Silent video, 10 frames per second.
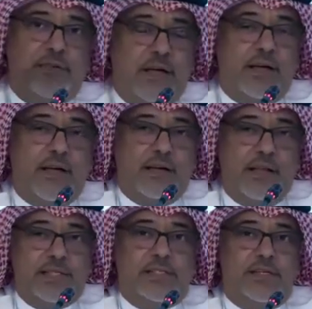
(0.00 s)
a
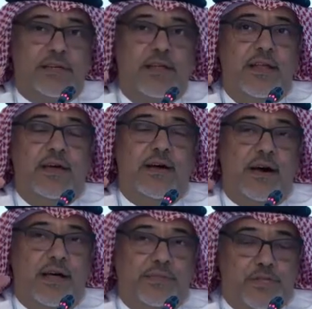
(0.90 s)
cluster
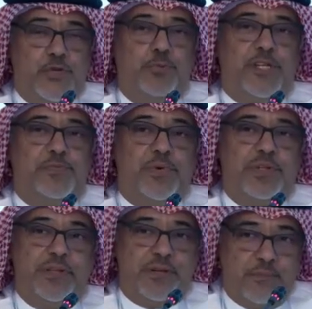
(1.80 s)
and the super
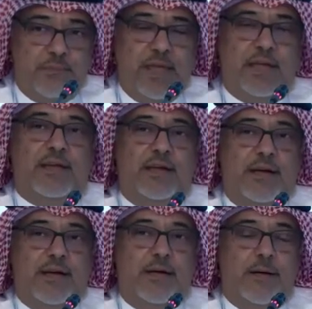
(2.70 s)
spreader make
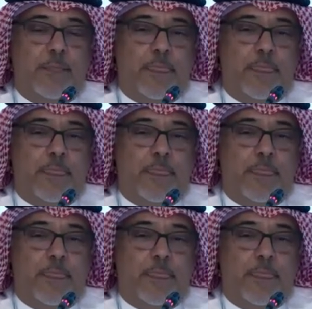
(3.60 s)
a